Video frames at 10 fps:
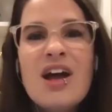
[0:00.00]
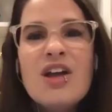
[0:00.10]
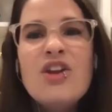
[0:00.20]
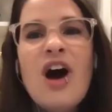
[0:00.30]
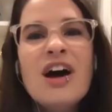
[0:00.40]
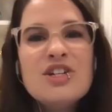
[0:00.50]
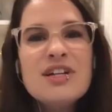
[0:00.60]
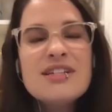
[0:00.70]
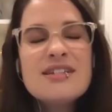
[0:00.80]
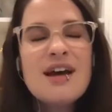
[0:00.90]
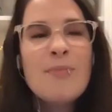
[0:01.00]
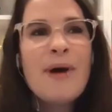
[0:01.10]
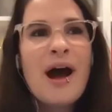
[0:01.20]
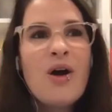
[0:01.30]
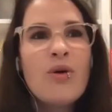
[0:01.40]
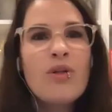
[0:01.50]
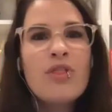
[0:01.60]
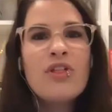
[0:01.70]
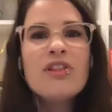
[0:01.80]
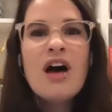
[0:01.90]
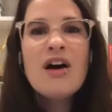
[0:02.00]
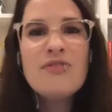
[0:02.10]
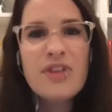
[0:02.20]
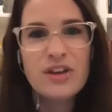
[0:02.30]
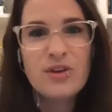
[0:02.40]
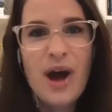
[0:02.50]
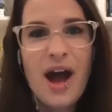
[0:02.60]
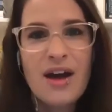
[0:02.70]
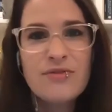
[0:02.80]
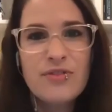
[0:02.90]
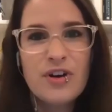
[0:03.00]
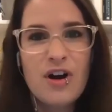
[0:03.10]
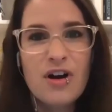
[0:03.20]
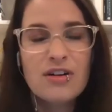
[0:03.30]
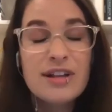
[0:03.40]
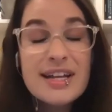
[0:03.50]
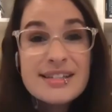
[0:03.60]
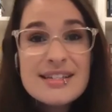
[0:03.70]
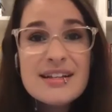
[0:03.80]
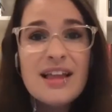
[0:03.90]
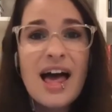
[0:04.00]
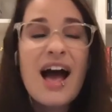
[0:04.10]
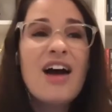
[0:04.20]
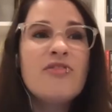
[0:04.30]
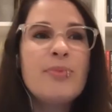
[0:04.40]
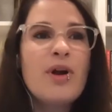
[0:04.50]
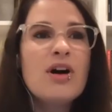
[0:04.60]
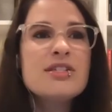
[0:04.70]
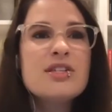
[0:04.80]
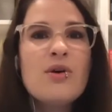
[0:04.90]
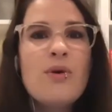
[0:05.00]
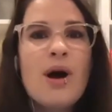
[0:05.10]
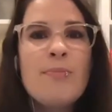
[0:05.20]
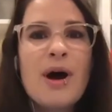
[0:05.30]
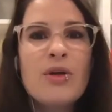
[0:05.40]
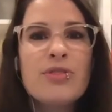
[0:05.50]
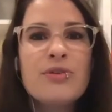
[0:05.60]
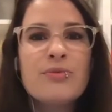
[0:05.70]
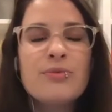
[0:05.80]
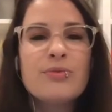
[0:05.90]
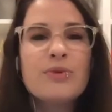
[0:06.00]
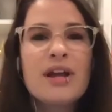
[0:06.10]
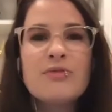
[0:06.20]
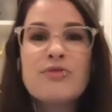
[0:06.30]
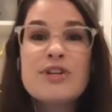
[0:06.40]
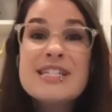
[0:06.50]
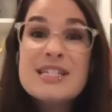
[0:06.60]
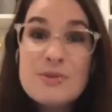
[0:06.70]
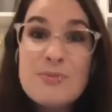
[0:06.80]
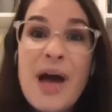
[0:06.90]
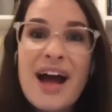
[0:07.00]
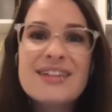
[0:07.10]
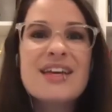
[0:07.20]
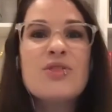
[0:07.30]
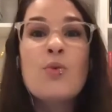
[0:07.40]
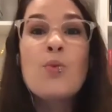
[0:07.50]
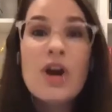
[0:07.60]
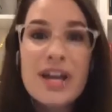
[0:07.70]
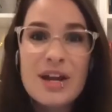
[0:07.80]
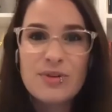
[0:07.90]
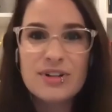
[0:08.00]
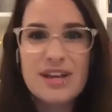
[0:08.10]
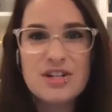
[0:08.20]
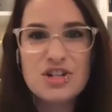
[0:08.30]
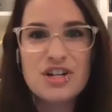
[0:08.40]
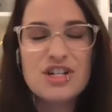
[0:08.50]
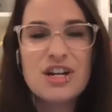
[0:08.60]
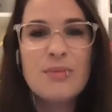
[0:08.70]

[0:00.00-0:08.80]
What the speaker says: not just about the love that you had for Carl and still have, but also about the kind of respect and the working relationship